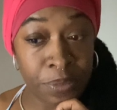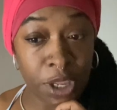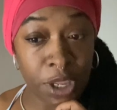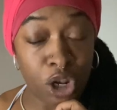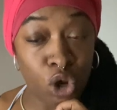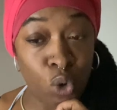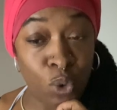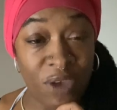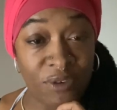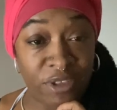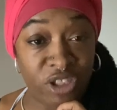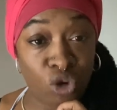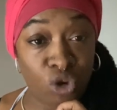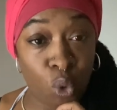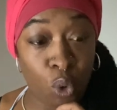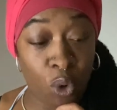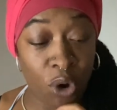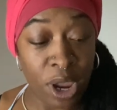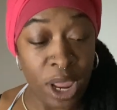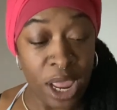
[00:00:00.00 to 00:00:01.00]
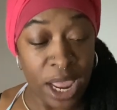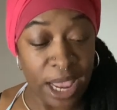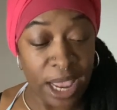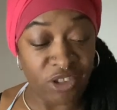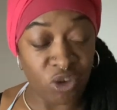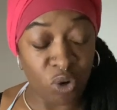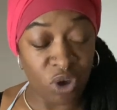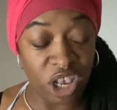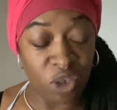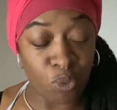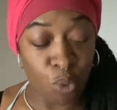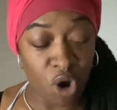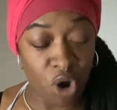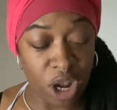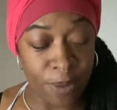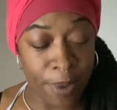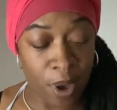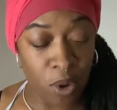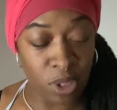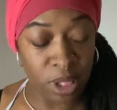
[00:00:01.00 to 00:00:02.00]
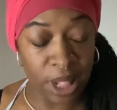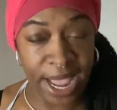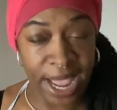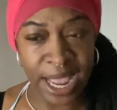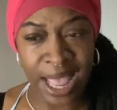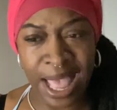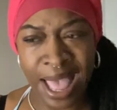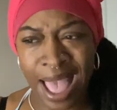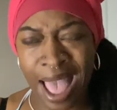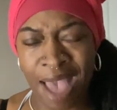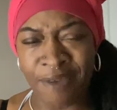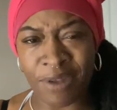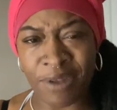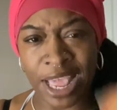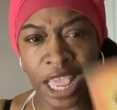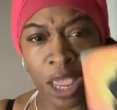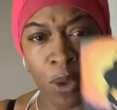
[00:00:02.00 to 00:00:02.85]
do have a tour. And so he's worried about, like, I feel like he